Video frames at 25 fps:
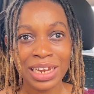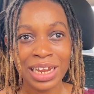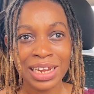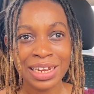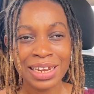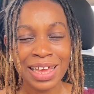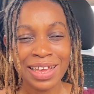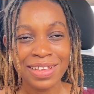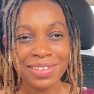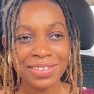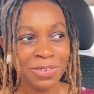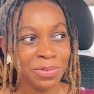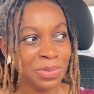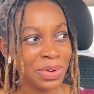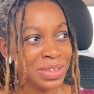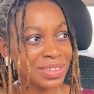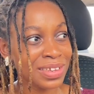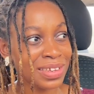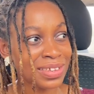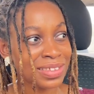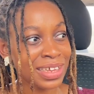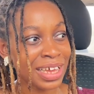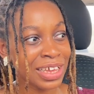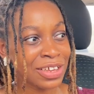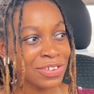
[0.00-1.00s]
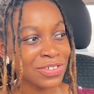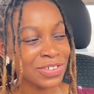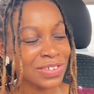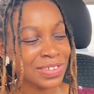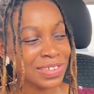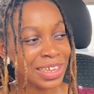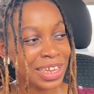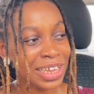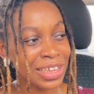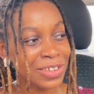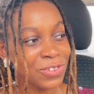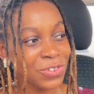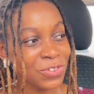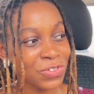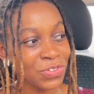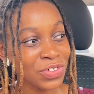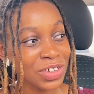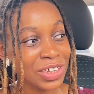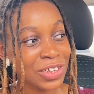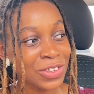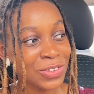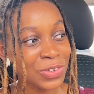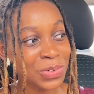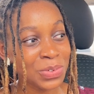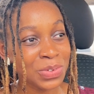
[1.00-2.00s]
and next thing Winter's eyes just like
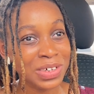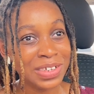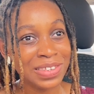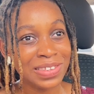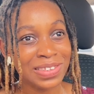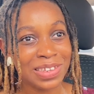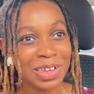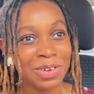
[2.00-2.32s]
straight towards